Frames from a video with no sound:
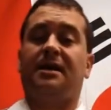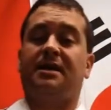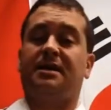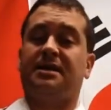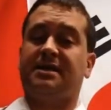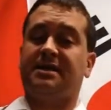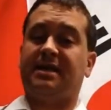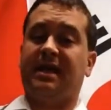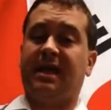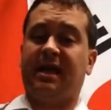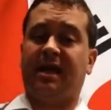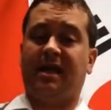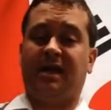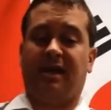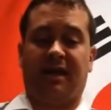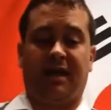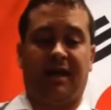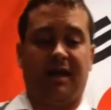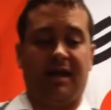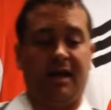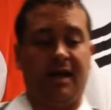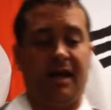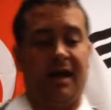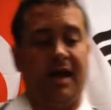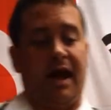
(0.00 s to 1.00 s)

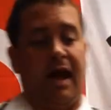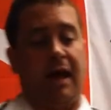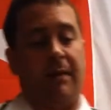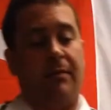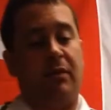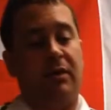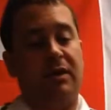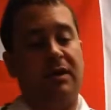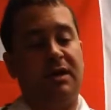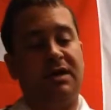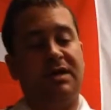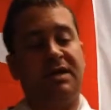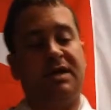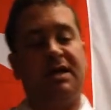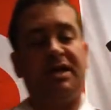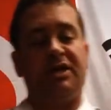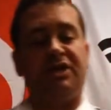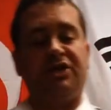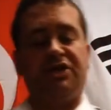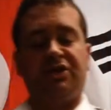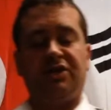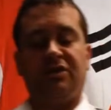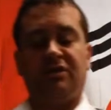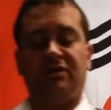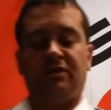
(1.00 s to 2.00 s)
Secondly, I'm going to
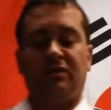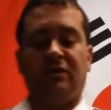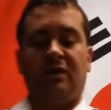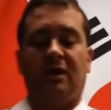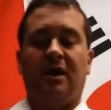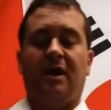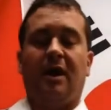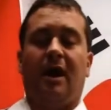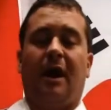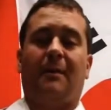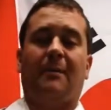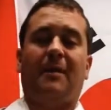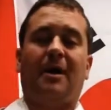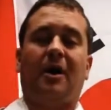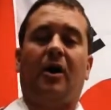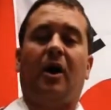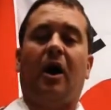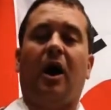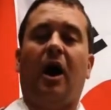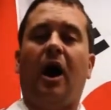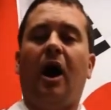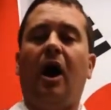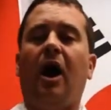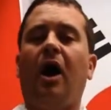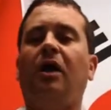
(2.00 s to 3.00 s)
teach you
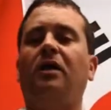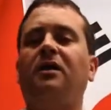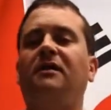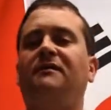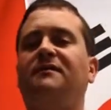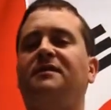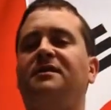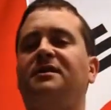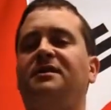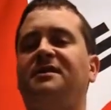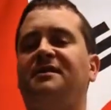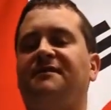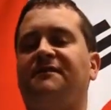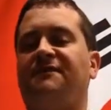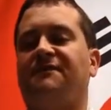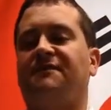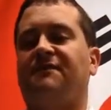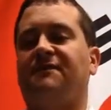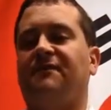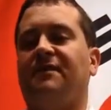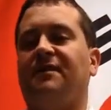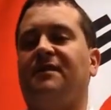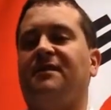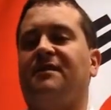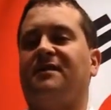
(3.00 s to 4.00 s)
about all of the
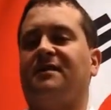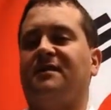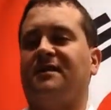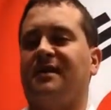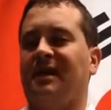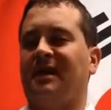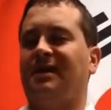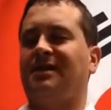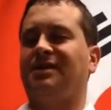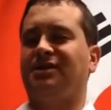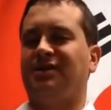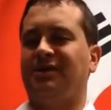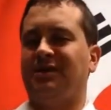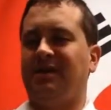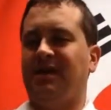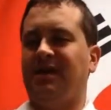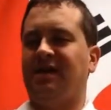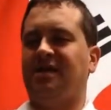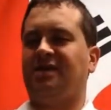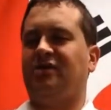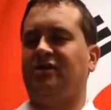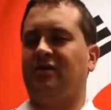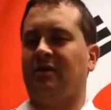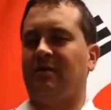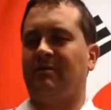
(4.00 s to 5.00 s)
different things you
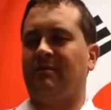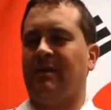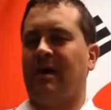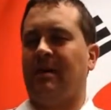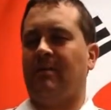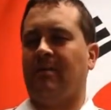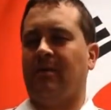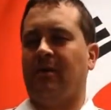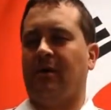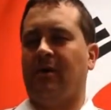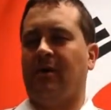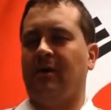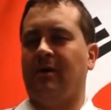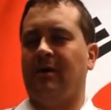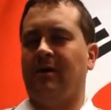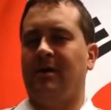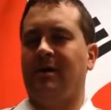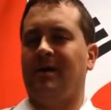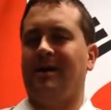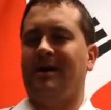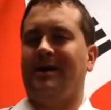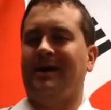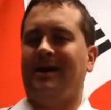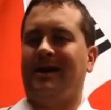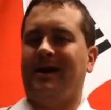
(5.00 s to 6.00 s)
need to remember
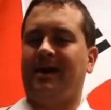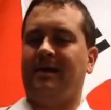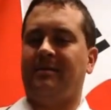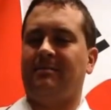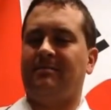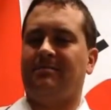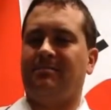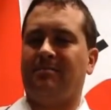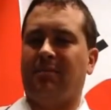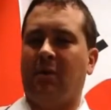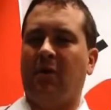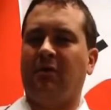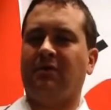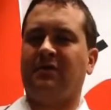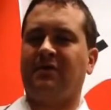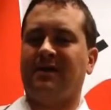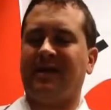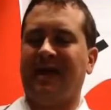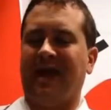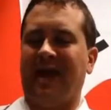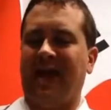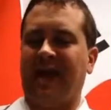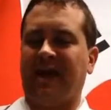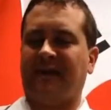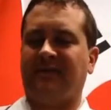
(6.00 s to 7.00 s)
in both
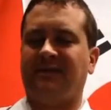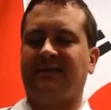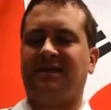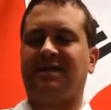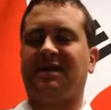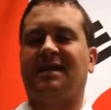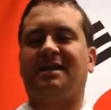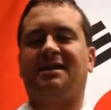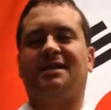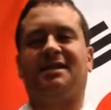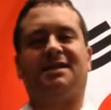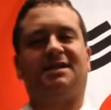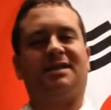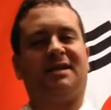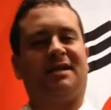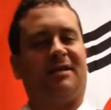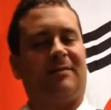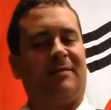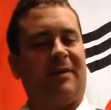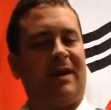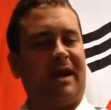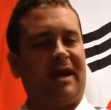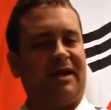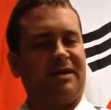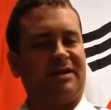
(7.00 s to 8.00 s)
the active sentence and
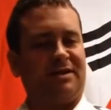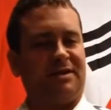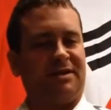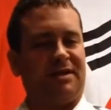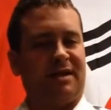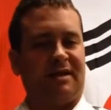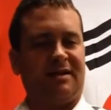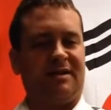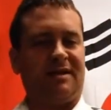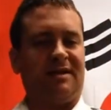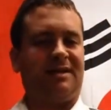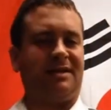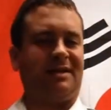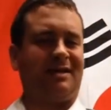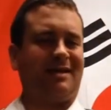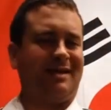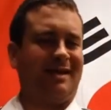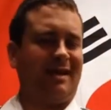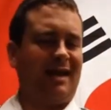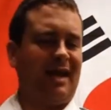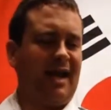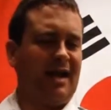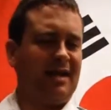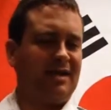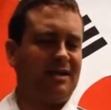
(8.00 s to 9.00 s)
the passive sentence.
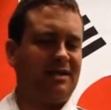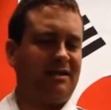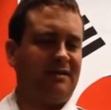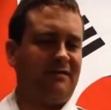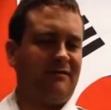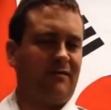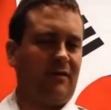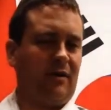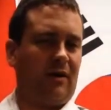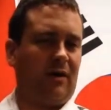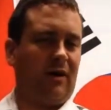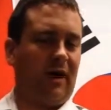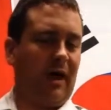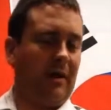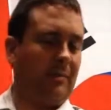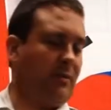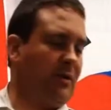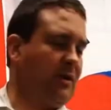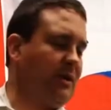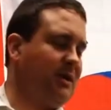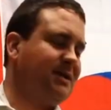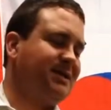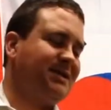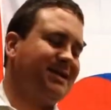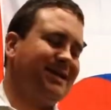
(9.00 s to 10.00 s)
And last of all, I'm
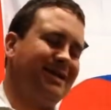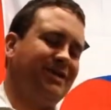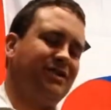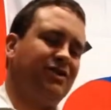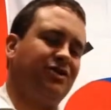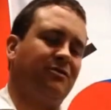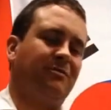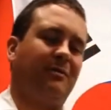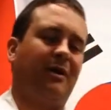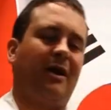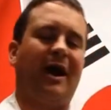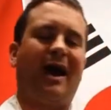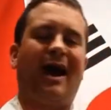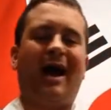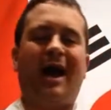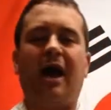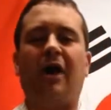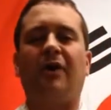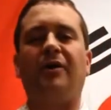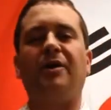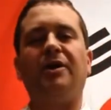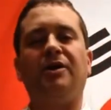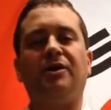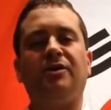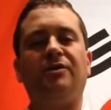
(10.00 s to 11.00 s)
going to teach you about
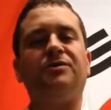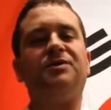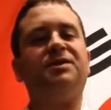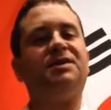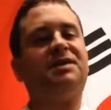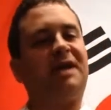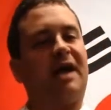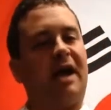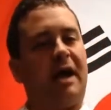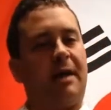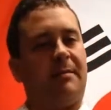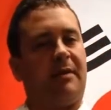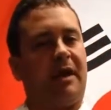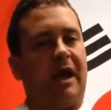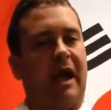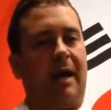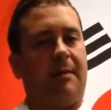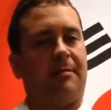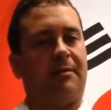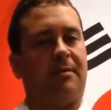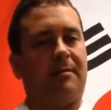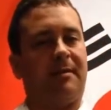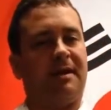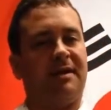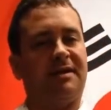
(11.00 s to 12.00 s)
how to use time
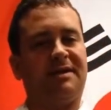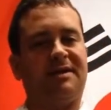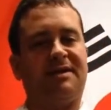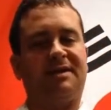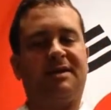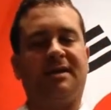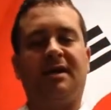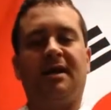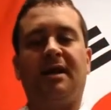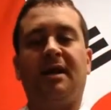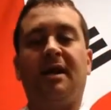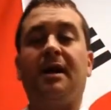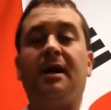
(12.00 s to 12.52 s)
complements.